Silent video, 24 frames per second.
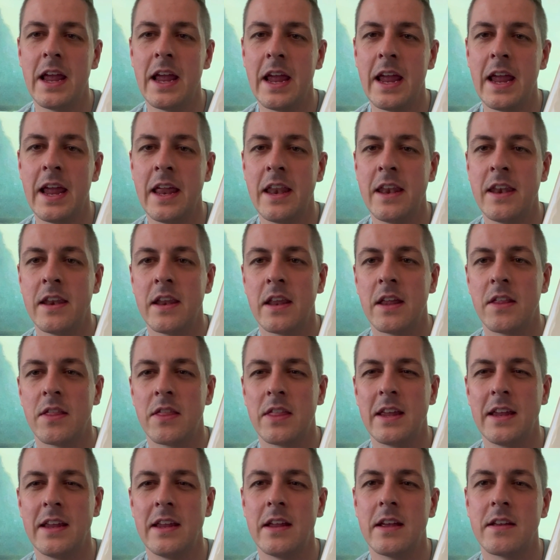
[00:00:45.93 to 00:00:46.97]
in
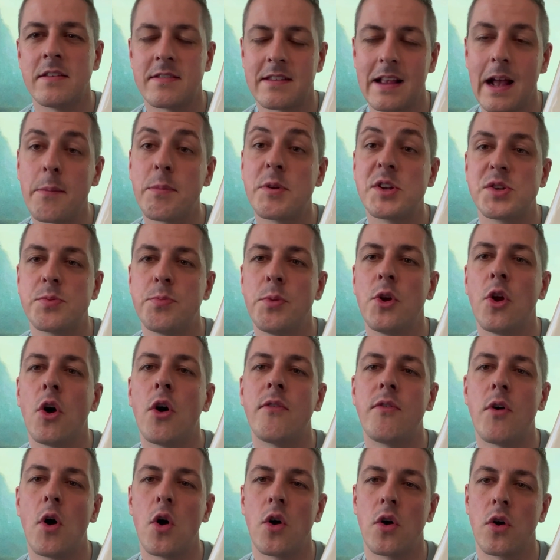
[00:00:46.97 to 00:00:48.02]
the establishment
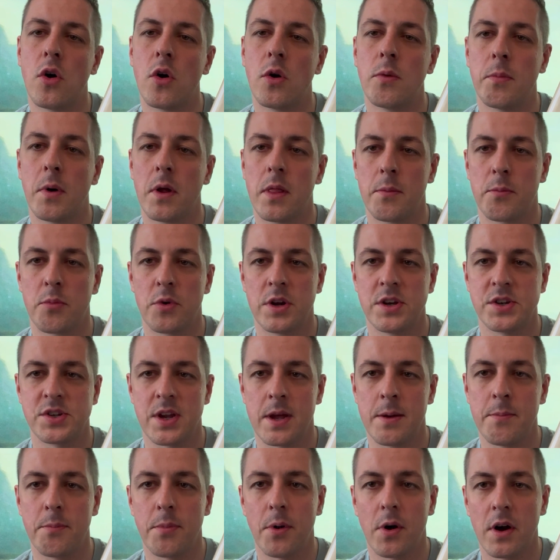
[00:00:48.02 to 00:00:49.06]
of Hong Kong by the British
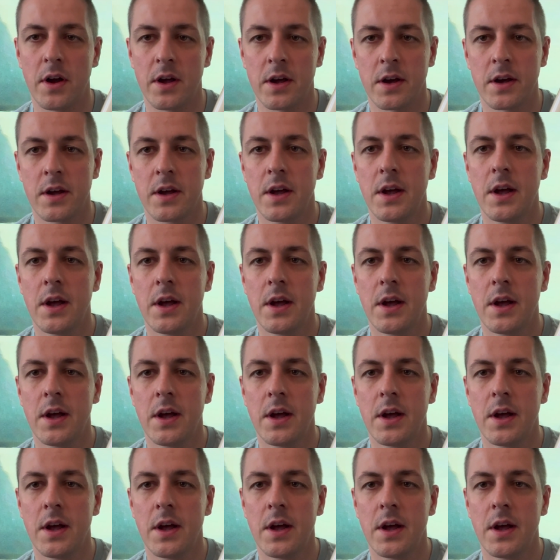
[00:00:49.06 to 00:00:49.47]
Empire.